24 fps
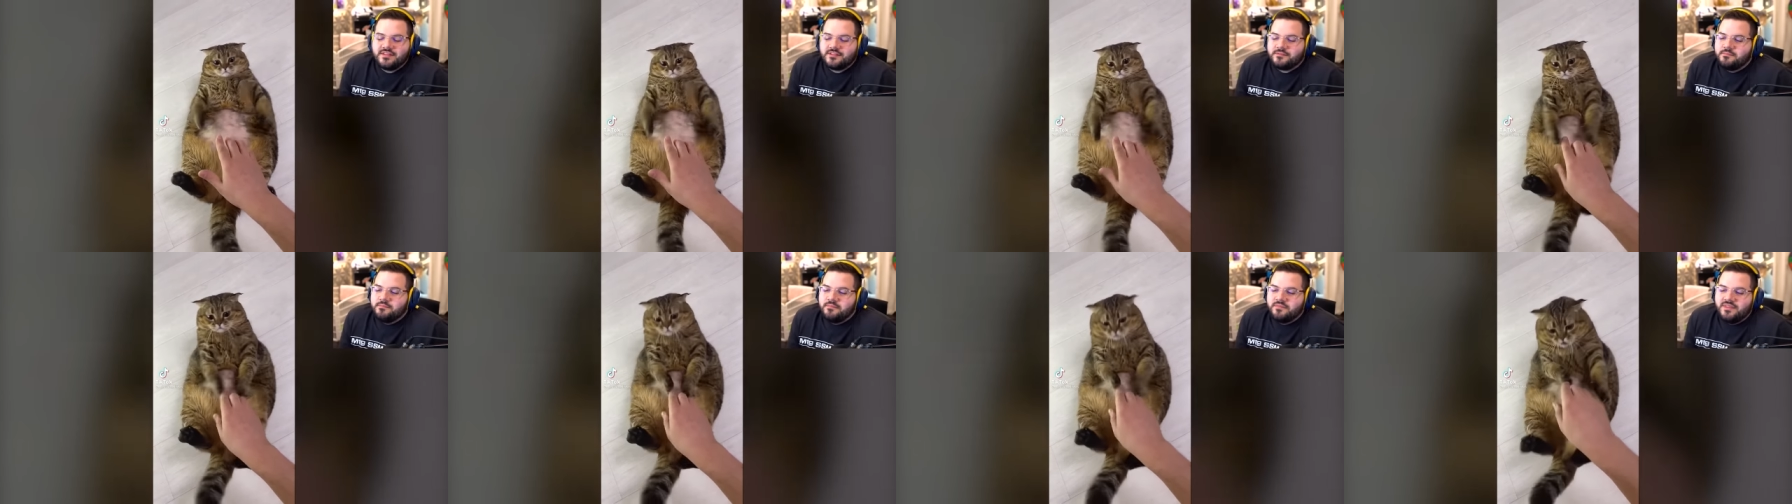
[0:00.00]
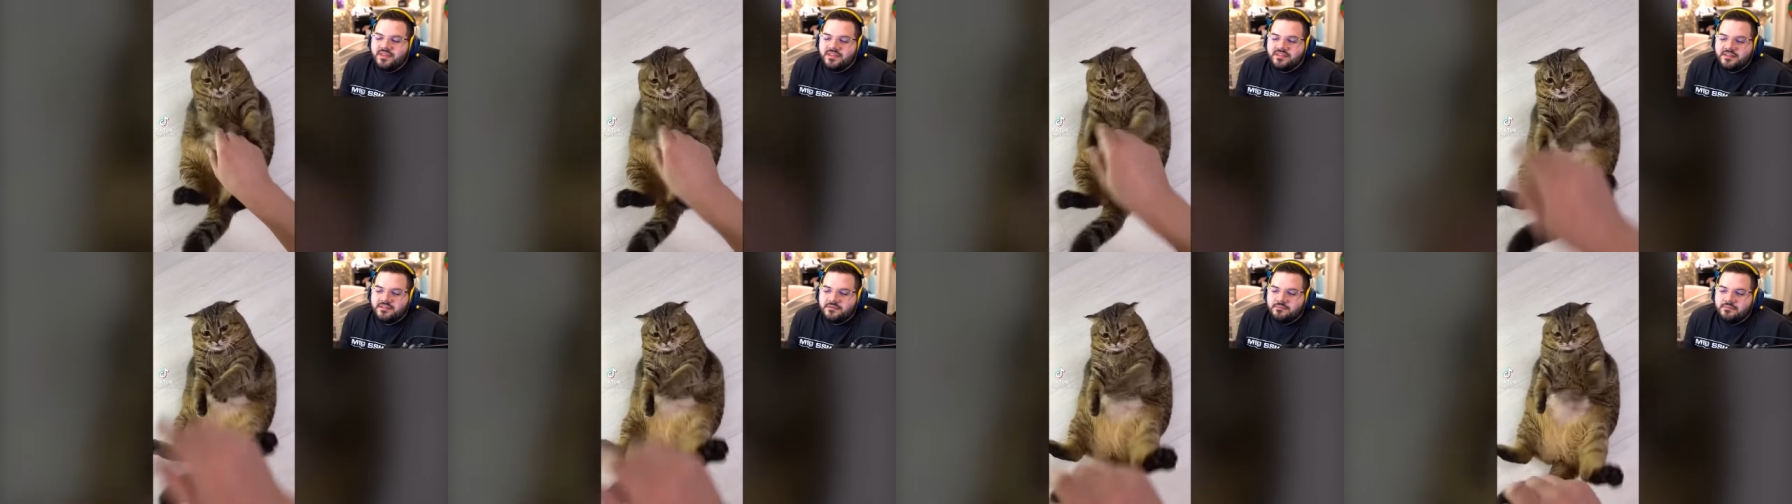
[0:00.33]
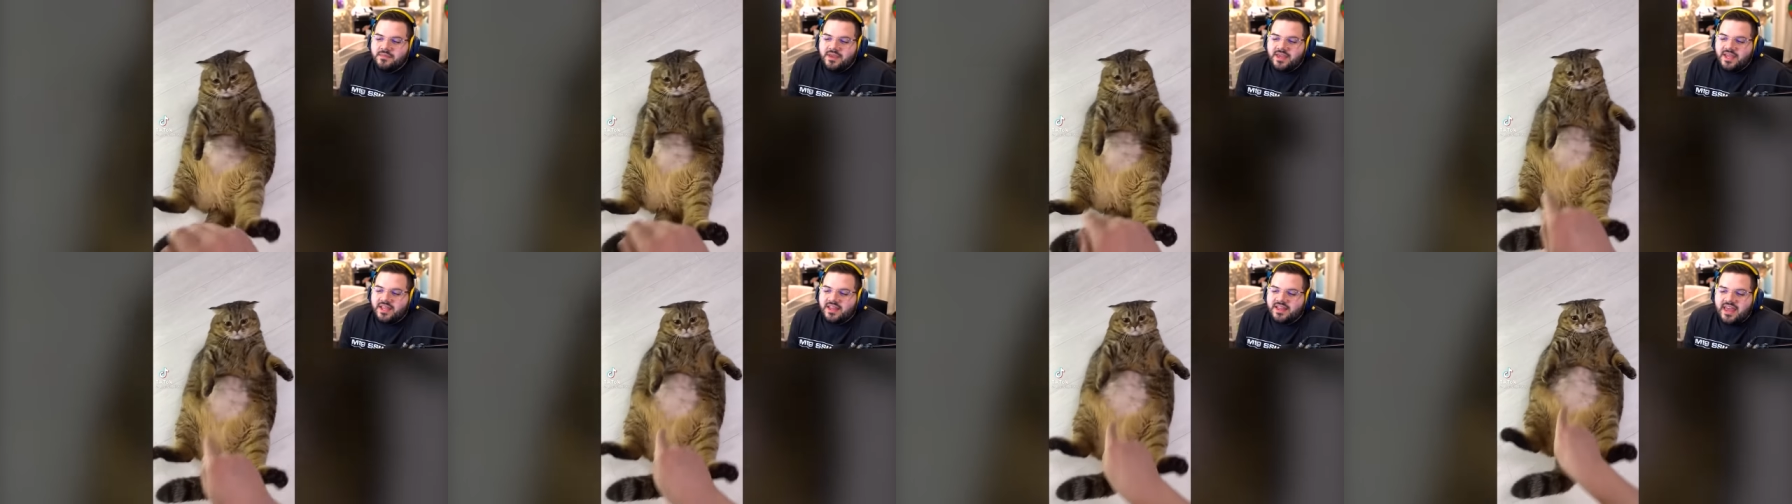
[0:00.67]
is this is
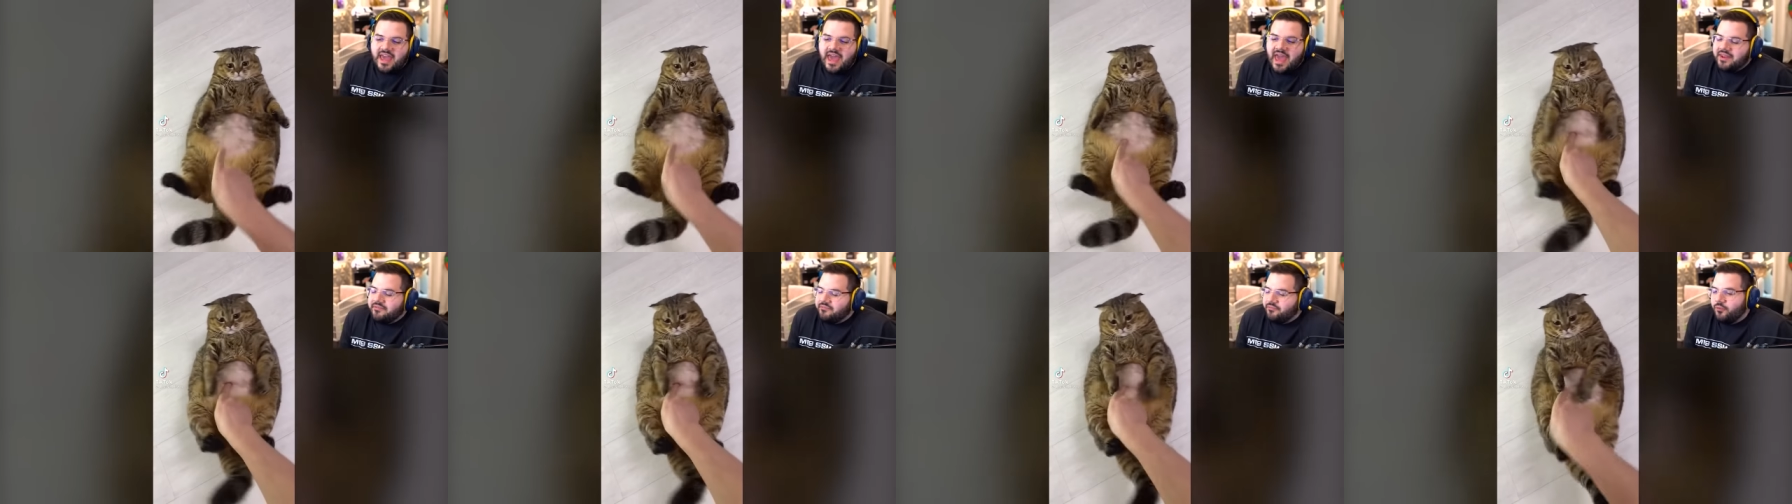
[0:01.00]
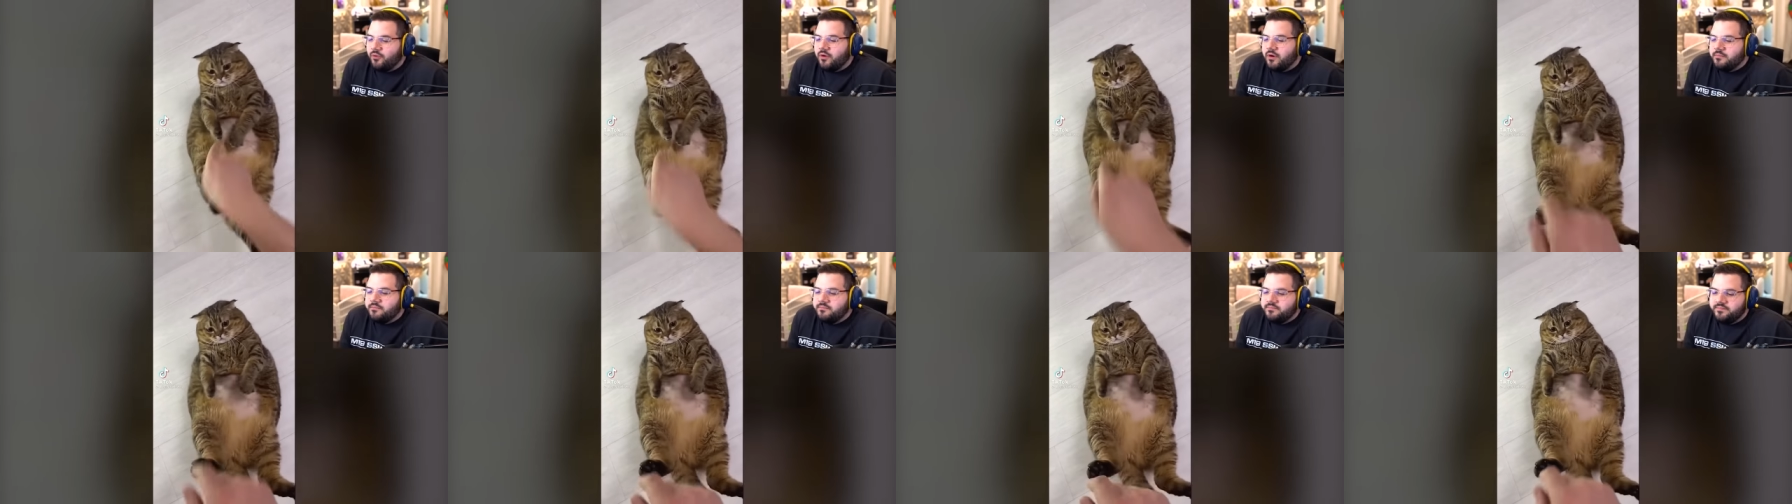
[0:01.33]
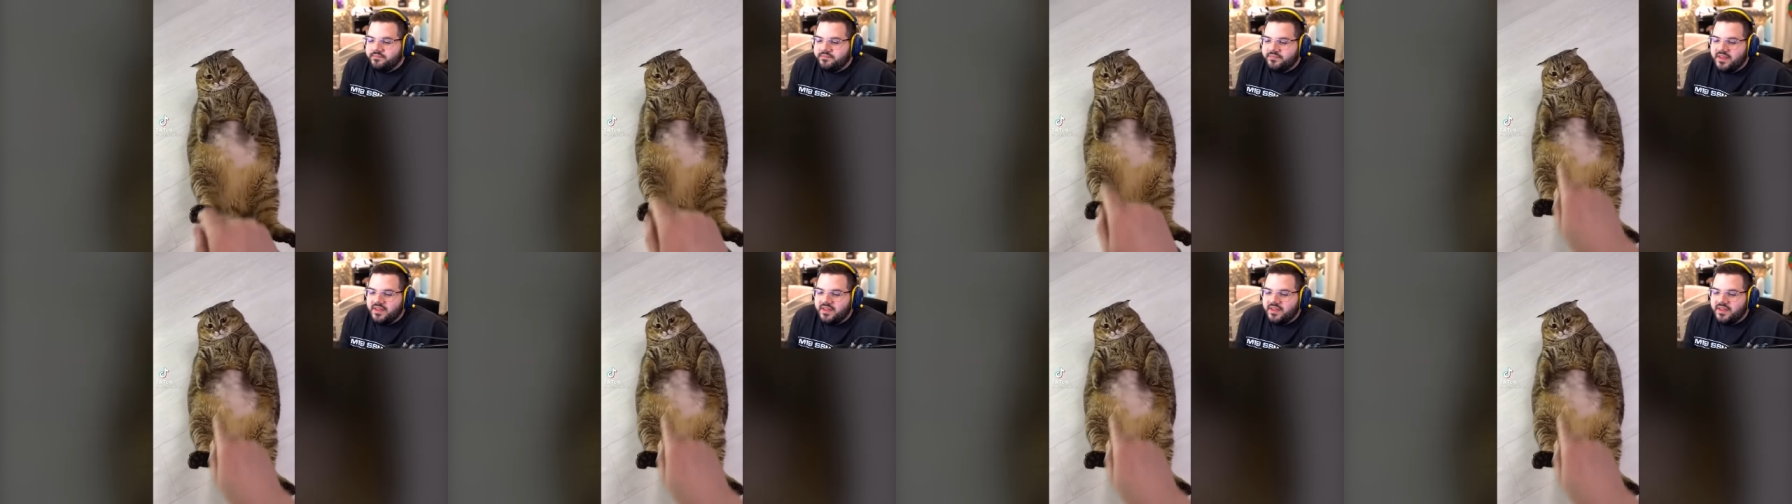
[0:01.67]
me in cat form.